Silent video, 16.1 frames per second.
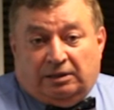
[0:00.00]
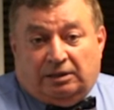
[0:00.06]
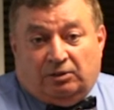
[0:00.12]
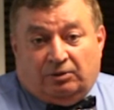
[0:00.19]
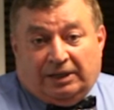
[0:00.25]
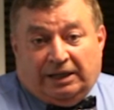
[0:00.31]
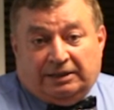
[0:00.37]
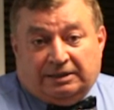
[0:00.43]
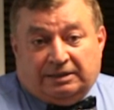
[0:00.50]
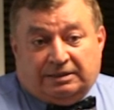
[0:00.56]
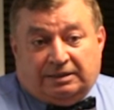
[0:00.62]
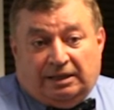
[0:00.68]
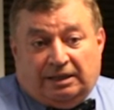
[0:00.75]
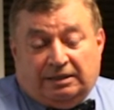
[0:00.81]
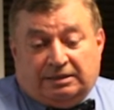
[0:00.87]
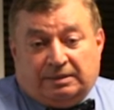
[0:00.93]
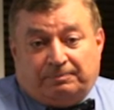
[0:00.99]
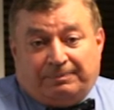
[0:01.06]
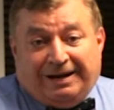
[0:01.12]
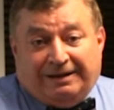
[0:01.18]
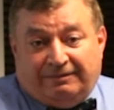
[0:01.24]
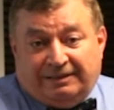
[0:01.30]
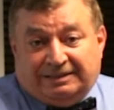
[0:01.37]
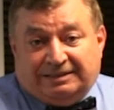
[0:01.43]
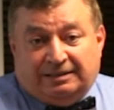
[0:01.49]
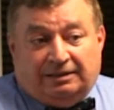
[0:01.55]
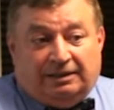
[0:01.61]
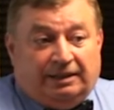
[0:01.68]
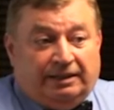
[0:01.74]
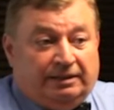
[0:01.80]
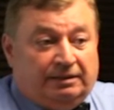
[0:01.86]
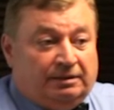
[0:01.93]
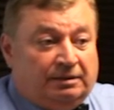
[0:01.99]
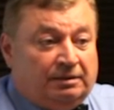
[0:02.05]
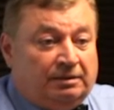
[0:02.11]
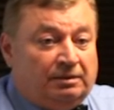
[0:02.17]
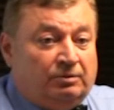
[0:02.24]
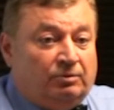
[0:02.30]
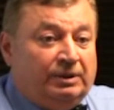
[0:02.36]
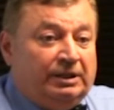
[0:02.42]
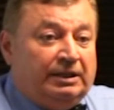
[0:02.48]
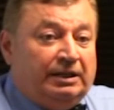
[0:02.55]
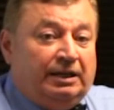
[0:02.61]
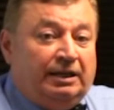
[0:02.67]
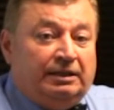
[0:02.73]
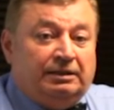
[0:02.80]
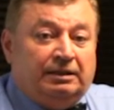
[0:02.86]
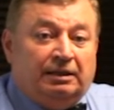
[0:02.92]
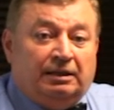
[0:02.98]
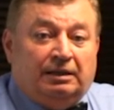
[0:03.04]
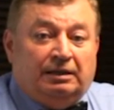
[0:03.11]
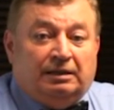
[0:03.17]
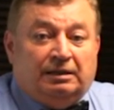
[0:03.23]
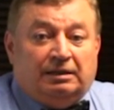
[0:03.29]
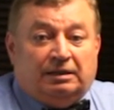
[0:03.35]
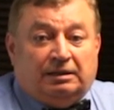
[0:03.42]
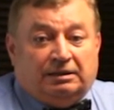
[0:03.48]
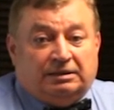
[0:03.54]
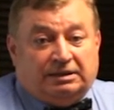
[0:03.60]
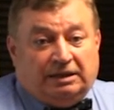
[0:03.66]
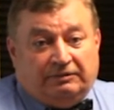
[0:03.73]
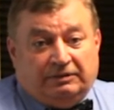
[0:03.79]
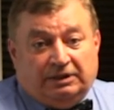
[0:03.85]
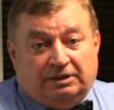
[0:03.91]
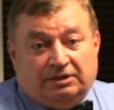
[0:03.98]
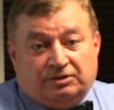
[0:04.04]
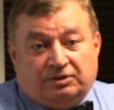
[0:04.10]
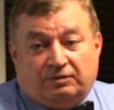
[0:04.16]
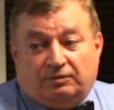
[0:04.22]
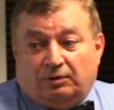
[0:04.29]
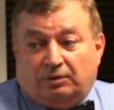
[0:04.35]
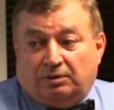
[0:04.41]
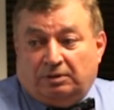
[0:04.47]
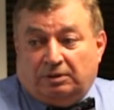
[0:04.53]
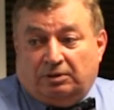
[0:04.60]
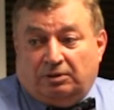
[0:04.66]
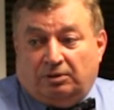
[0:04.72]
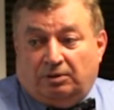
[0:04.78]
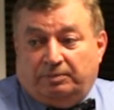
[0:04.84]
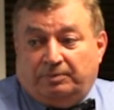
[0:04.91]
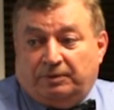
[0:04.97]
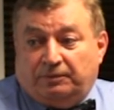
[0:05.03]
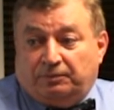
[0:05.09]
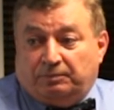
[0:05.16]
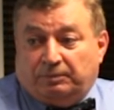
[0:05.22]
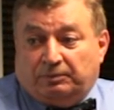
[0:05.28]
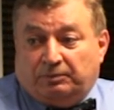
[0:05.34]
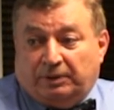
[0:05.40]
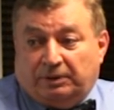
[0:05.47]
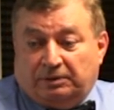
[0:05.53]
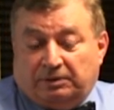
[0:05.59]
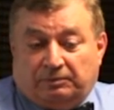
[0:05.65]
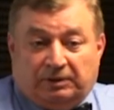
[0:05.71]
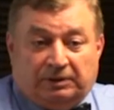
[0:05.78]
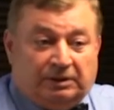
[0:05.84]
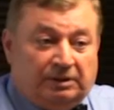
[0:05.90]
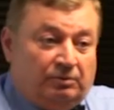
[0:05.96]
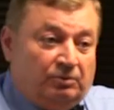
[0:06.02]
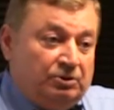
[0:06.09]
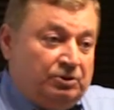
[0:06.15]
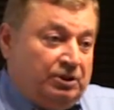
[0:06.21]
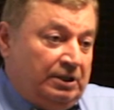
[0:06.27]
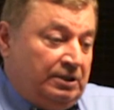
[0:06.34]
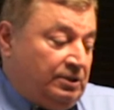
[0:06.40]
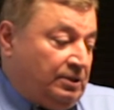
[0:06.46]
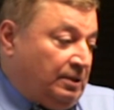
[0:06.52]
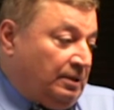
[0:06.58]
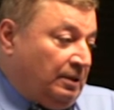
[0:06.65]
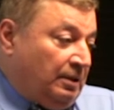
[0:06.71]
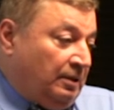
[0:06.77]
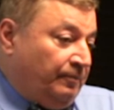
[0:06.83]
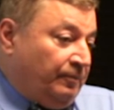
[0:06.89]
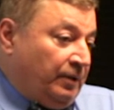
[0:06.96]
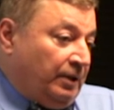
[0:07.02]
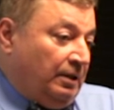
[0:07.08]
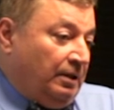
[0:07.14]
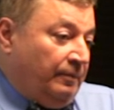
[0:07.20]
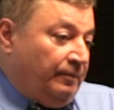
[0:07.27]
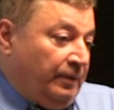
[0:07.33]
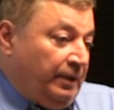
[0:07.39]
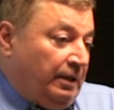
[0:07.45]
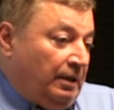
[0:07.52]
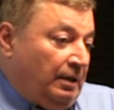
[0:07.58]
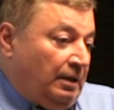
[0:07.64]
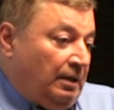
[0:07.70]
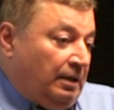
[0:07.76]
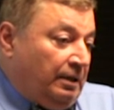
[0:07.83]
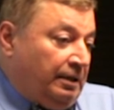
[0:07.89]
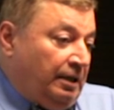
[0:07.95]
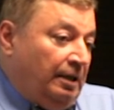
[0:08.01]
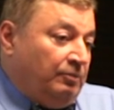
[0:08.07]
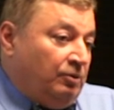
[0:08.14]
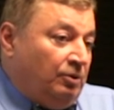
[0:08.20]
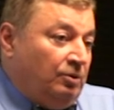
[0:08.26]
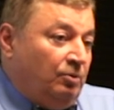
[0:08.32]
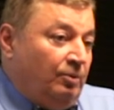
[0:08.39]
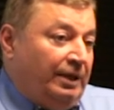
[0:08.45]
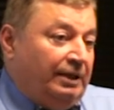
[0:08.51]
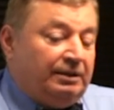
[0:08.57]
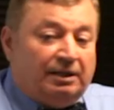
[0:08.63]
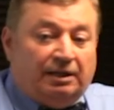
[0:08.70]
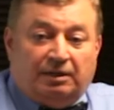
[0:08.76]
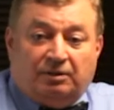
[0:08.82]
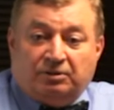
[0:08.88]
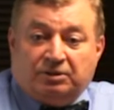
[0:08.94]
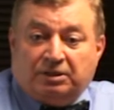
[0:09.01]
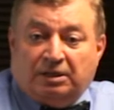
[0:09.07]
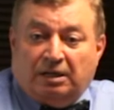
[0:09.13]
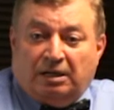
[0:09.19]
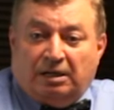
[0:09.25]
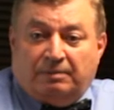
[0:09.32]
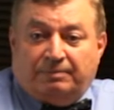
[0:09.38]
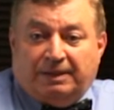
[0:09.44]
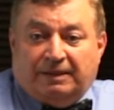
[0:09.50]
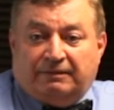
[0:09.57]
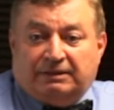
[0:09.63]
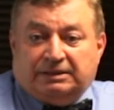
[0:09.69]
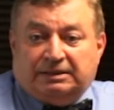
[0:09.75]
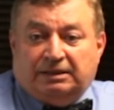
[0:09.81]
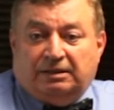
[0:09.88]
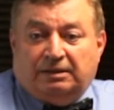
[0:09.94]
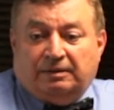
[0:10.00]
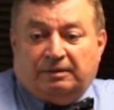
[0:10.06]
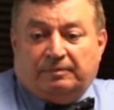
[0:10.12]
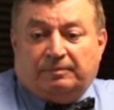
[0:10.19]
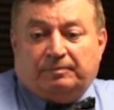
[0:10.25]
the United States, poverty line, we had 7 years ago when he was just came to the White House, poverty,